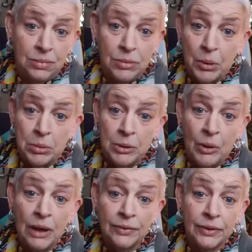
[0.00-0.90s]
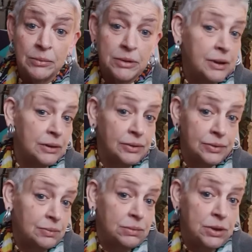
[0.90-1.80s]
Nobody wants it because,
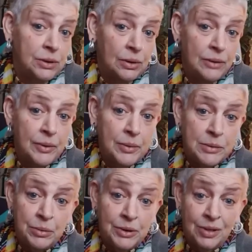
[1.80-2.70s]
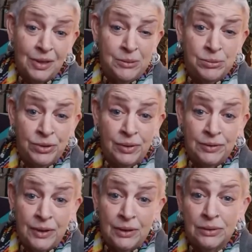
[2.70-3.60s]
you know, I've already put claims to
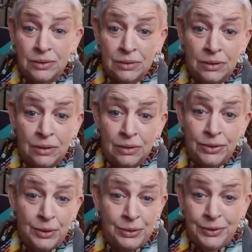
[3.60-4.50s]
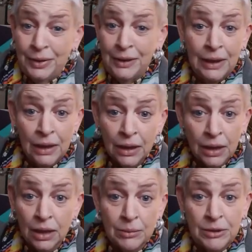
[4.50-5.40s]
this house. Seriously.
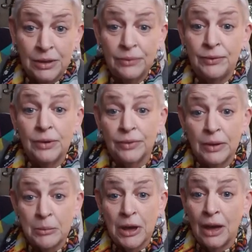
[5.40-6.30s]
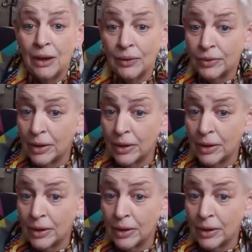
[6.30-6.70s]
I mean, it feels like my house.